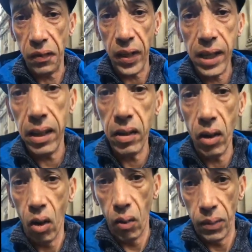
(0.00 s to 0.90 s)
feeding the
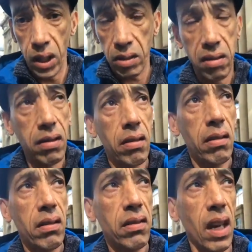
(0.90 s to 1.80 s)
homeless.
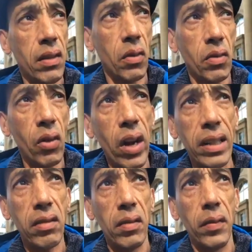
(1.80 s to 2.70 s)
Stand Up to
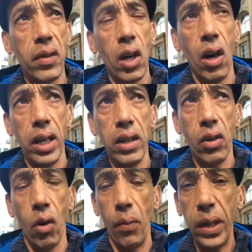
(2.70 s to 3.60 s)
Racism, we've got an
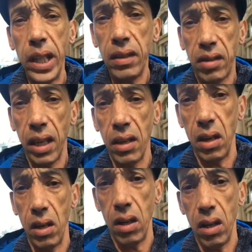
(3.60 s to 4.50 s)
indoor meeting
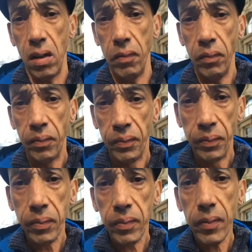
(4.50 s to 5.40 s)
at
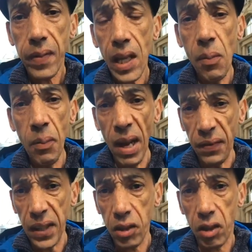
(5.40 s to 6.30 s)

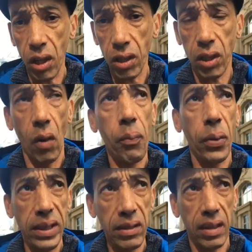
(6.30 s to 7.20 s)
Methodist Church on
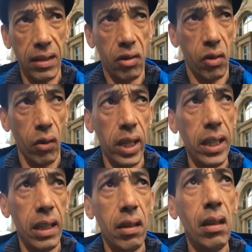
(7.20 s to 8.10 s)
Princess Street.